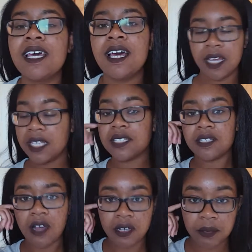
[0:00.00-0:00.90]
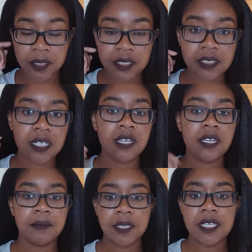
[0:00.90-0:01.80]
I listen to audiobooks
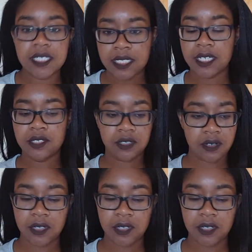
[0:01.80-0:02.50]
because it's hard